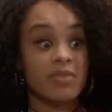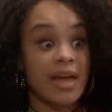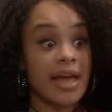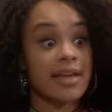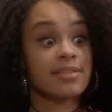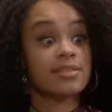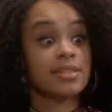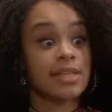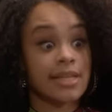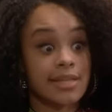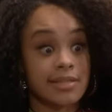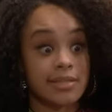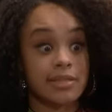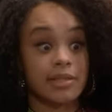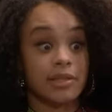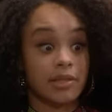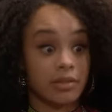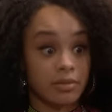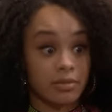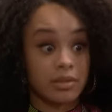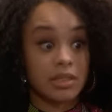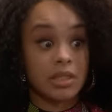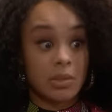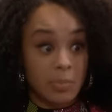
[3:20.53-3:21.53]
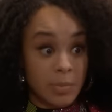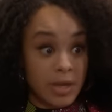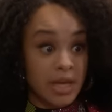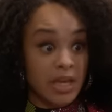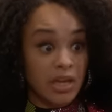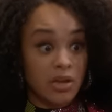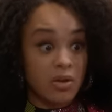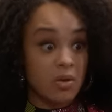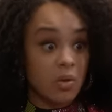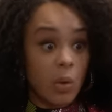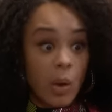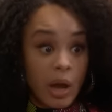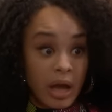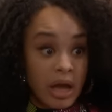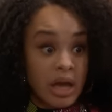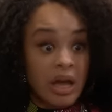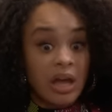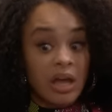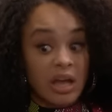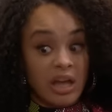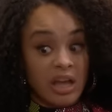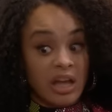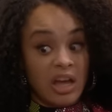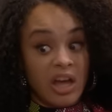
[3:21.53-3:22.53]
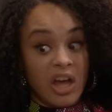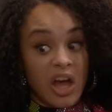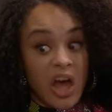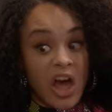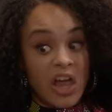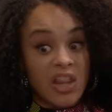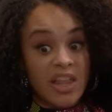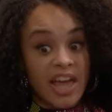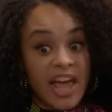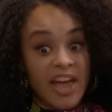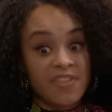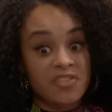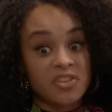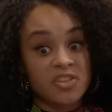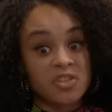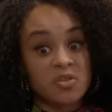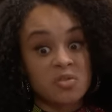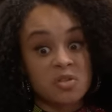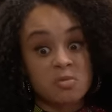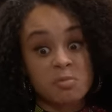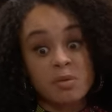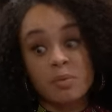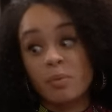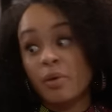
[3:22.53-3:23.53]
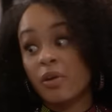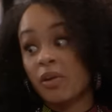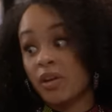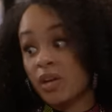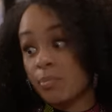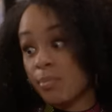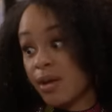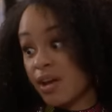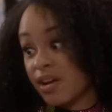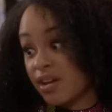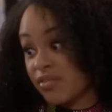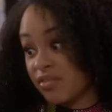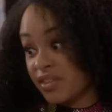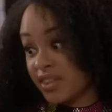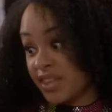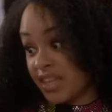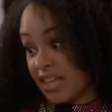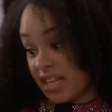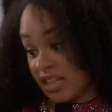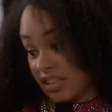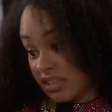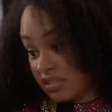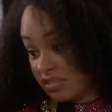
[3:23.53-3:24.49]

That's easy. To be you, all I have to do is be worried about everything.